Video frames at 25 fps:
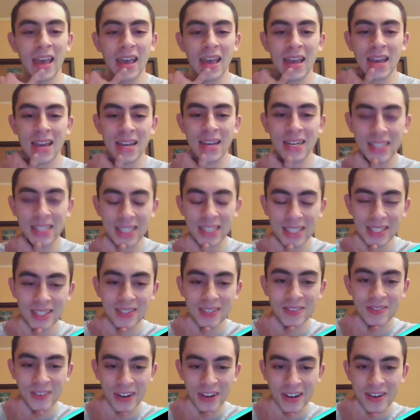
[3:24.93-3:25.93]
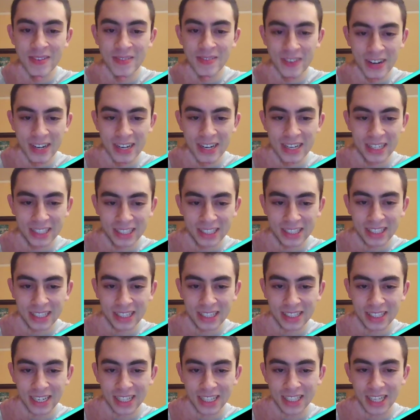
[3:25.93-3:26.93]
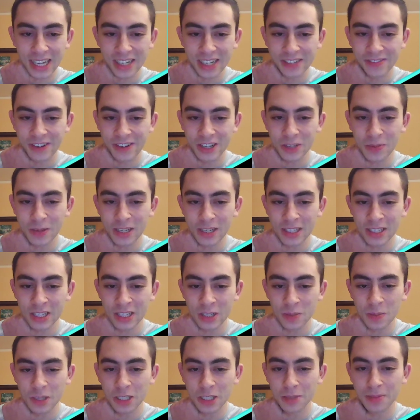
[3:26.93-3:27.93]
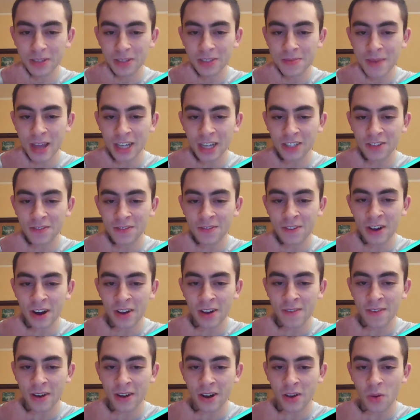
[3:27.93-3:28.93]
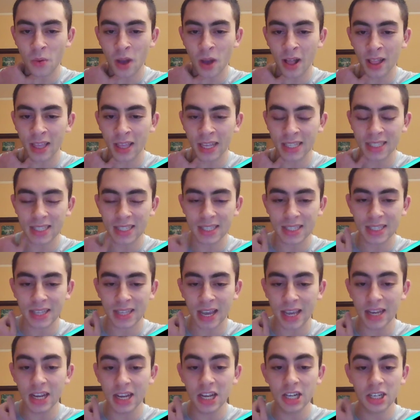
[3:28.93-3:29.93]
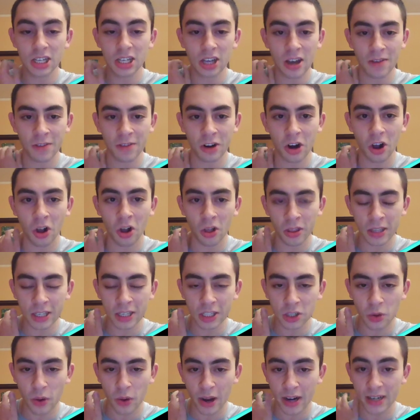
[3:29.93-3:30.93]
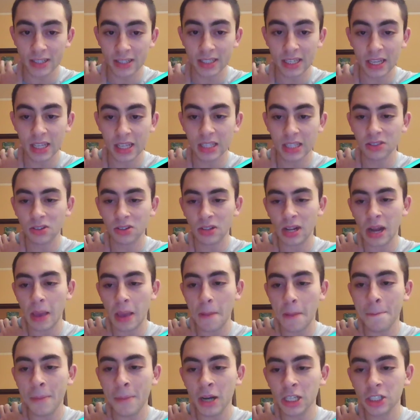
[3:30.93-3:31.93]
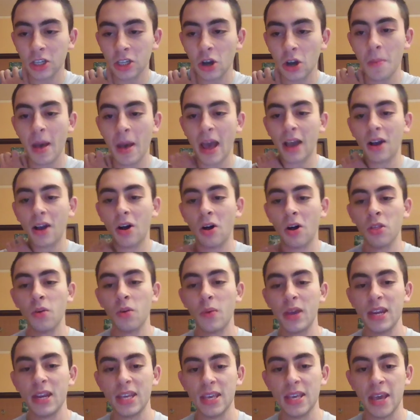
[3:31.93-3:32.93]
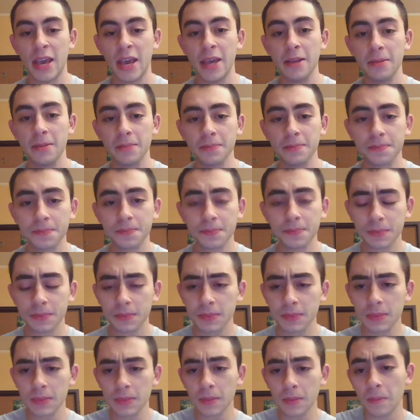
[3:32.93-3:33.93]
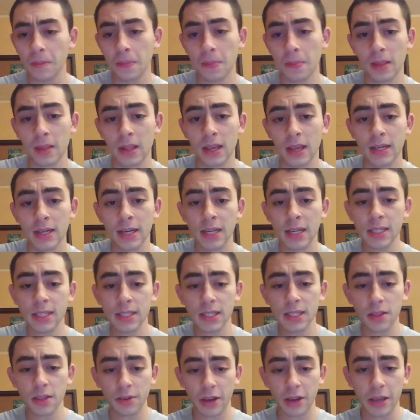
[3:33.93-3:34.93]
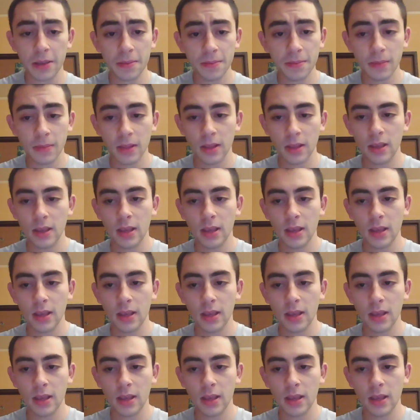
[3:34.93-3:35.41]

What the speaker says: and this is very, very interesting exchange sacrifice because this bishop is matched very, very well against this knight to cover all these squares. So the knight must go back all the way to e8, knight to c3,